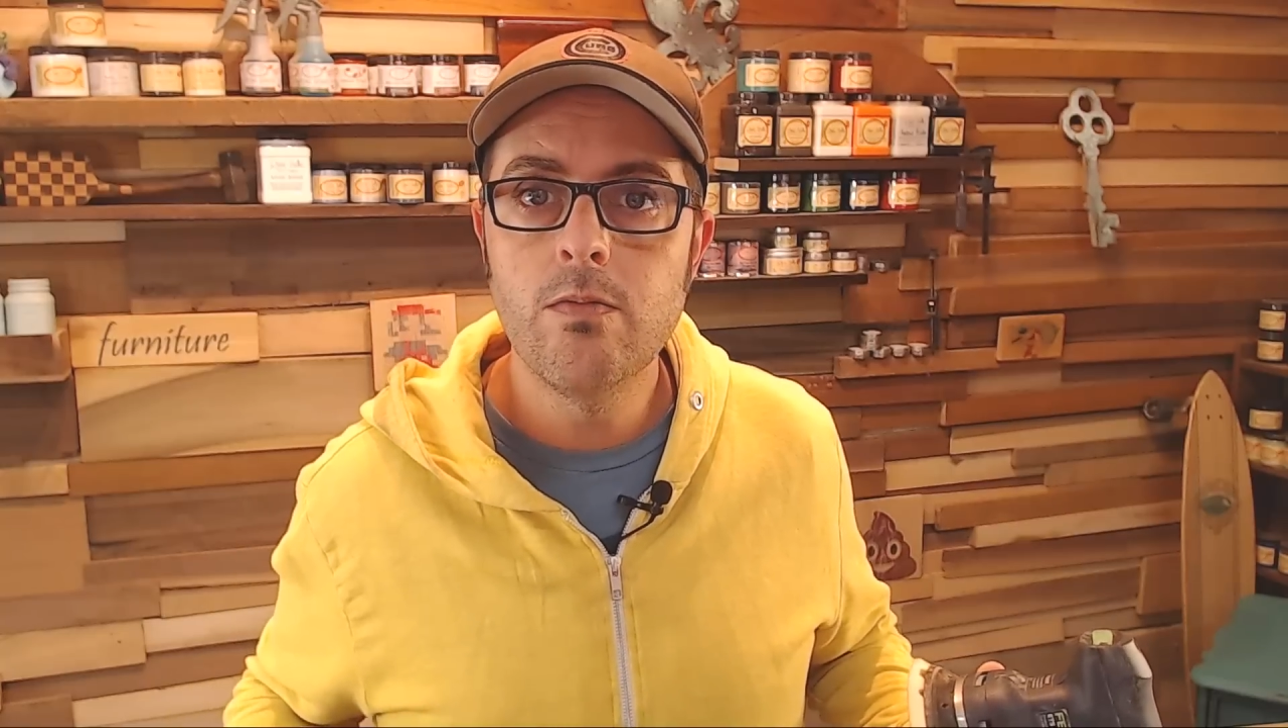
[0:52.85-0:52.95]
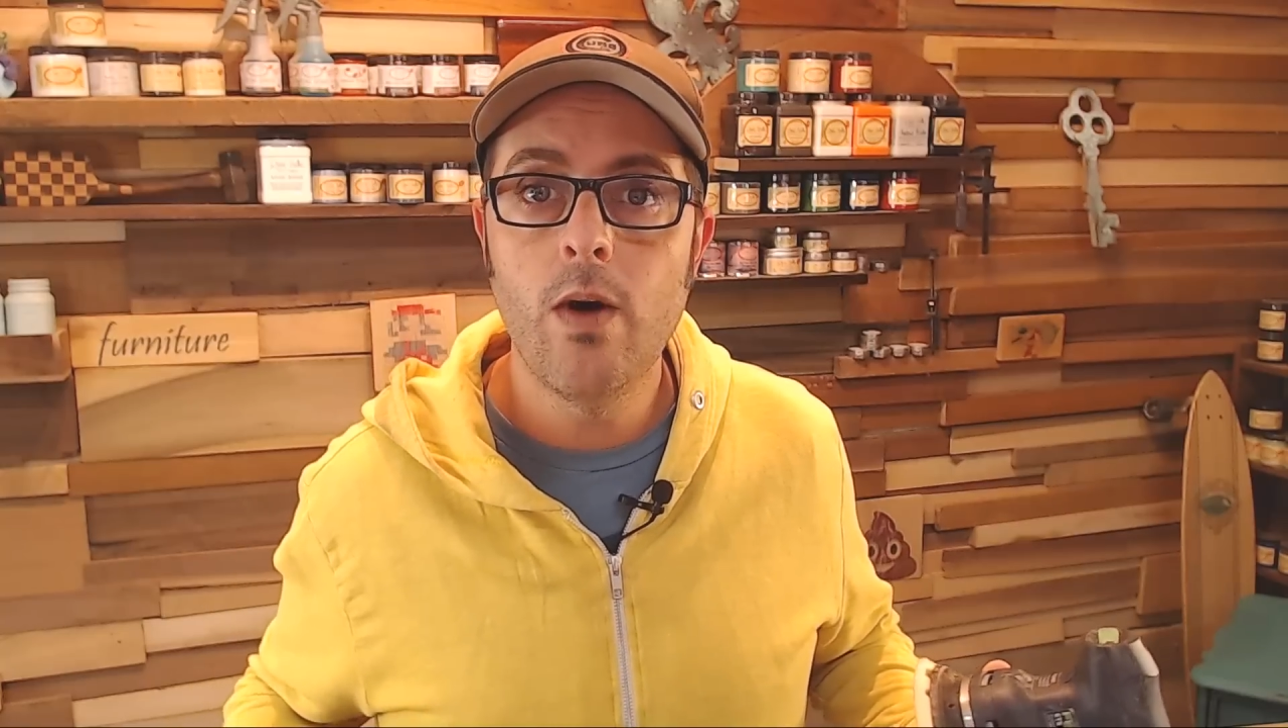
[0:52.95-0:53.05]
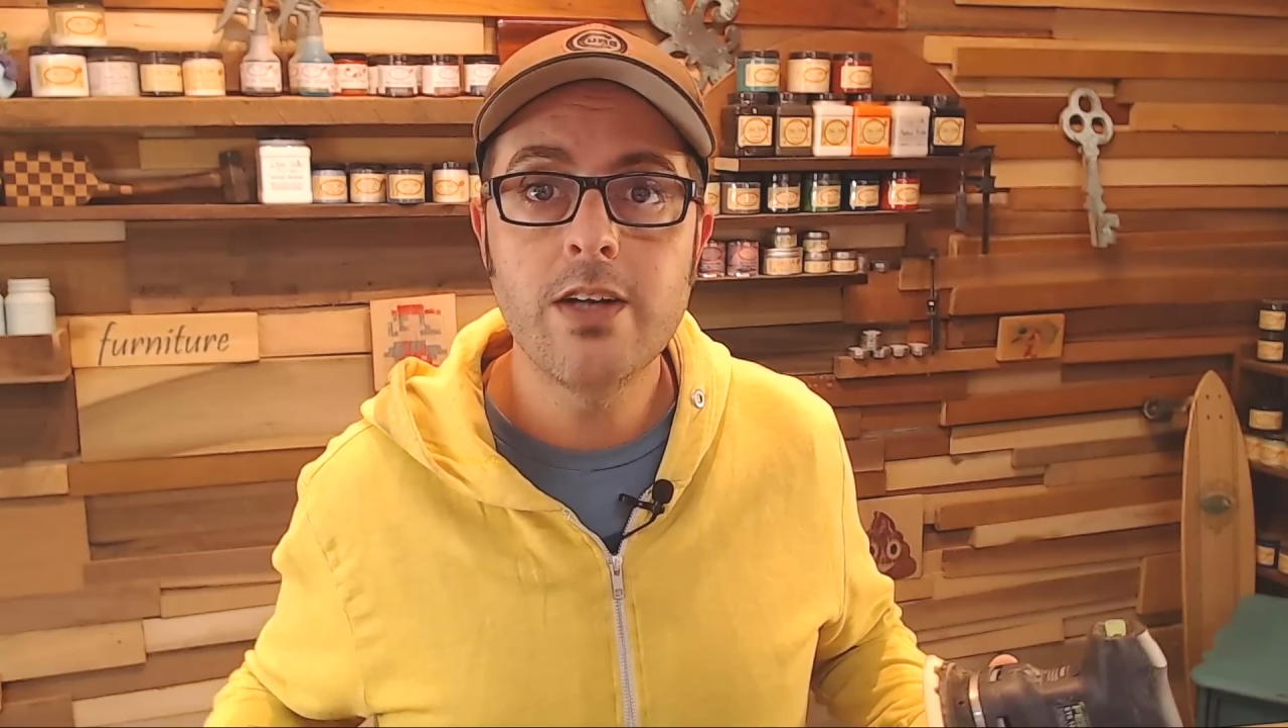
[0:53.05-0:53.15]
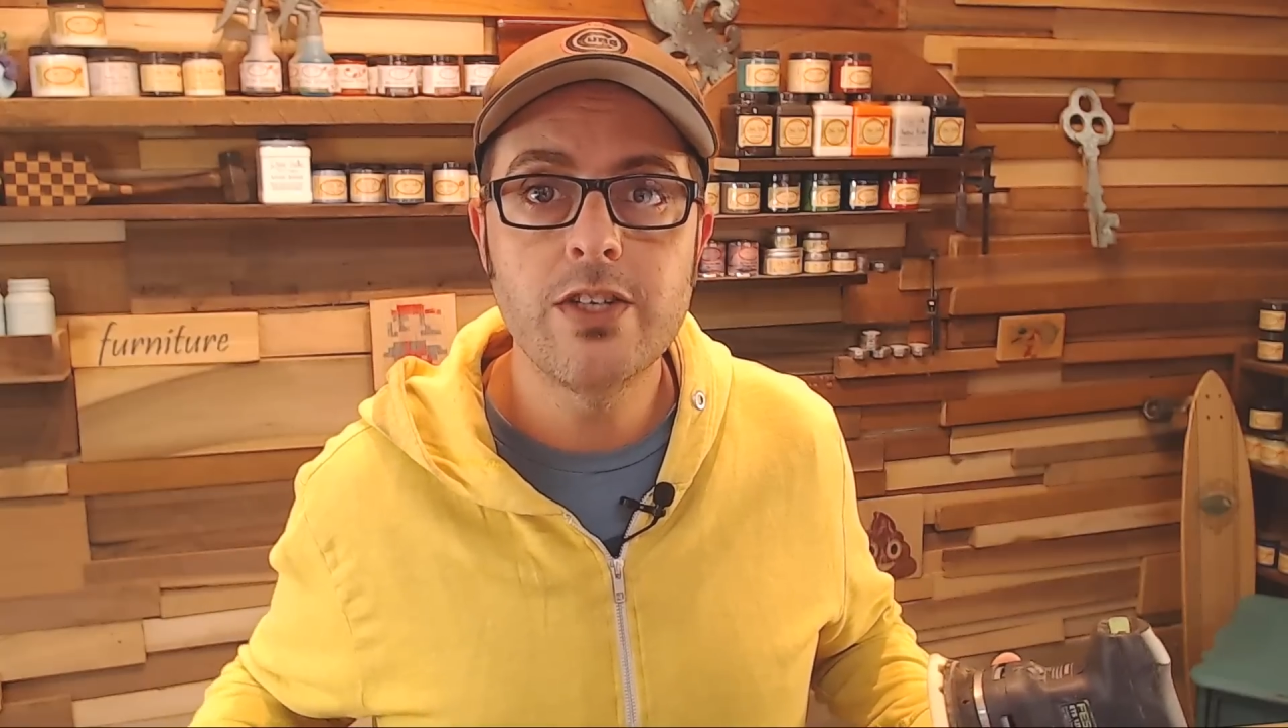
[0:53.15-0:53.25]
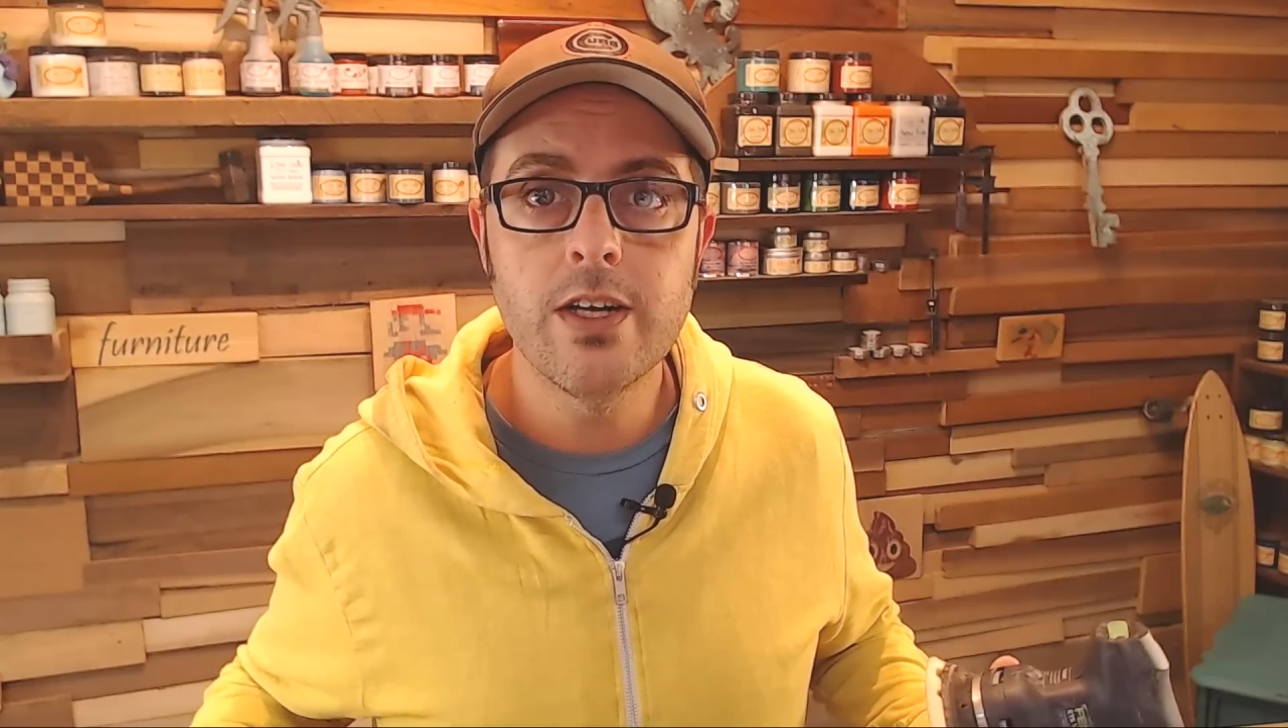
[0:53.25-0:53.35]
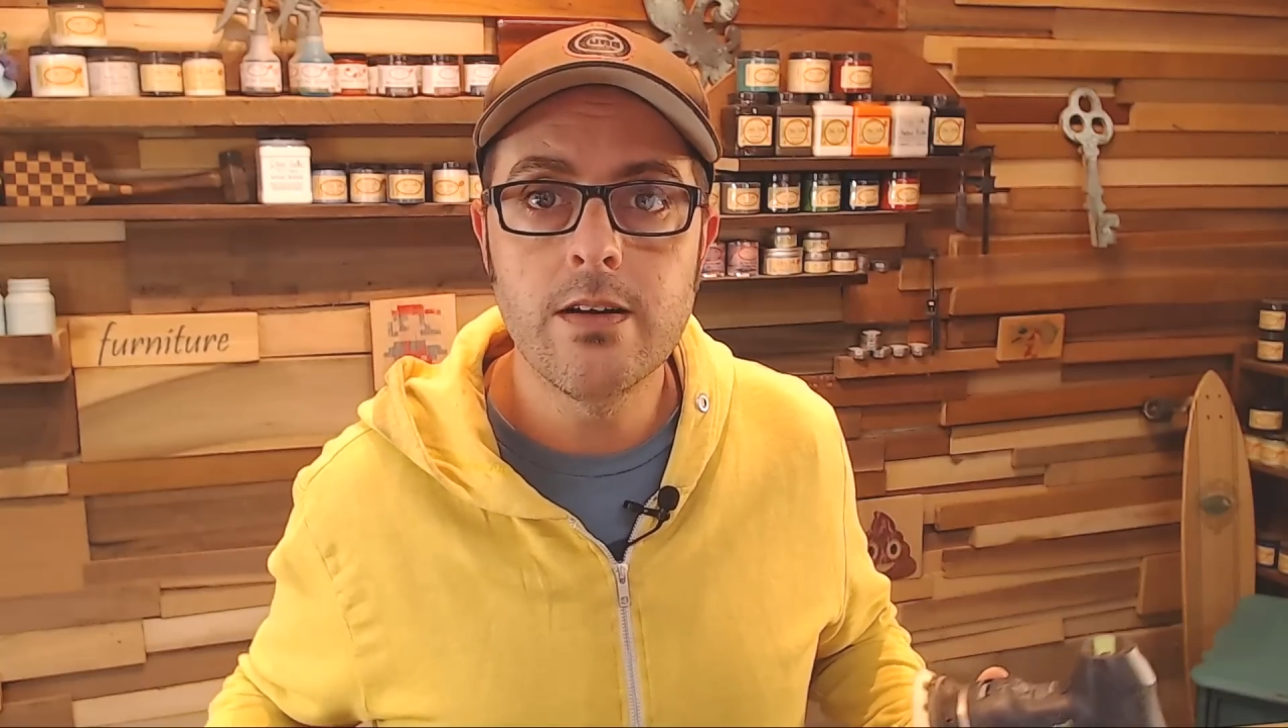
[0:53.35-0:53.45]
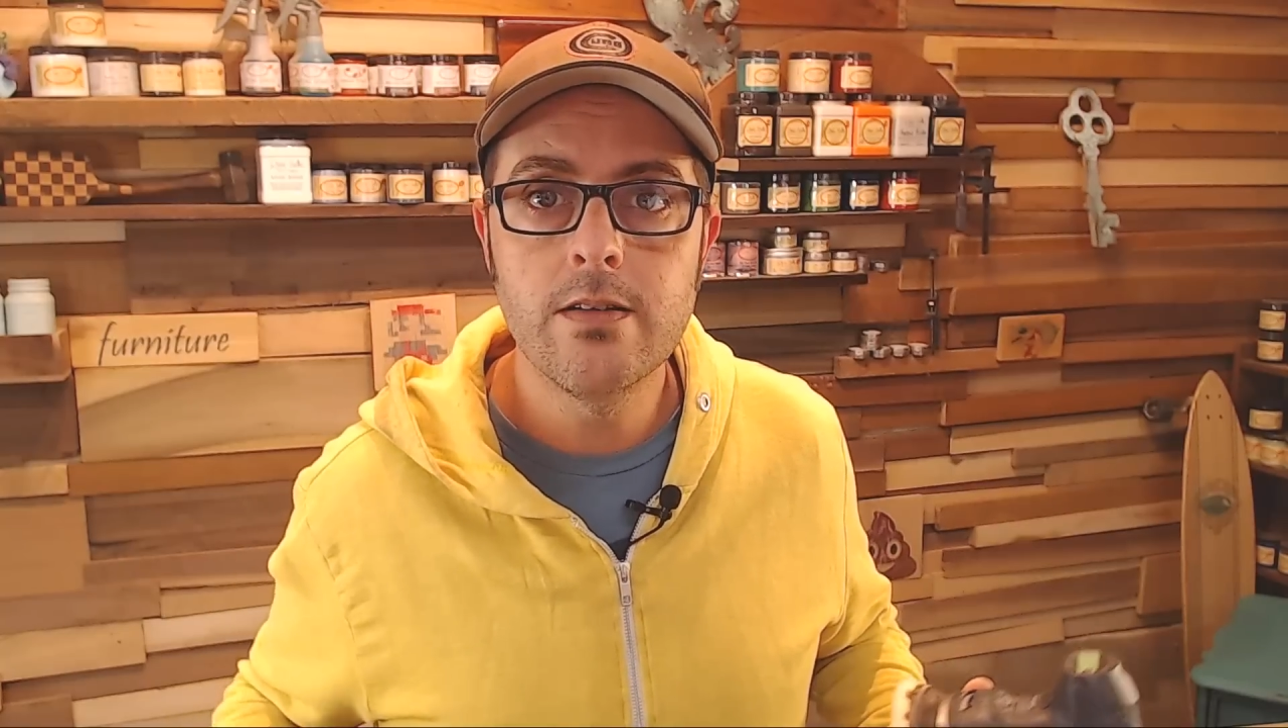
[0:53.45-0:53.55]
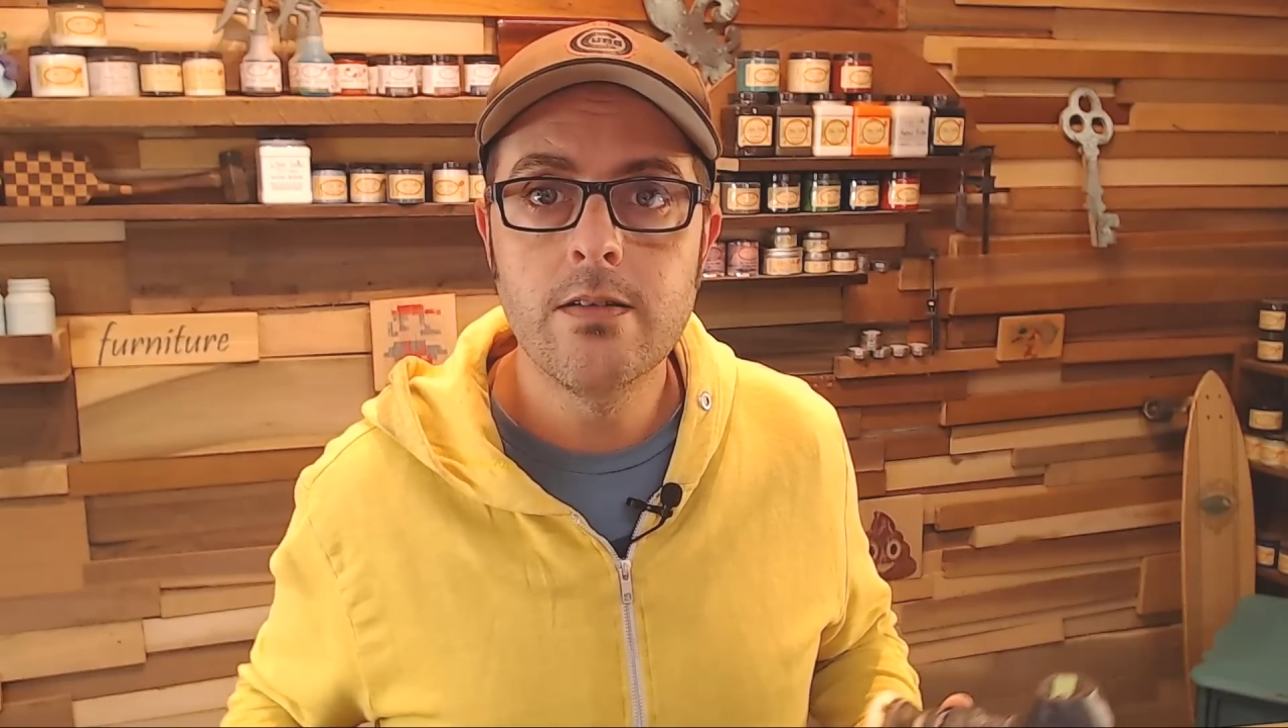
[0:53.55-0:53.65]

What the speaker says: watching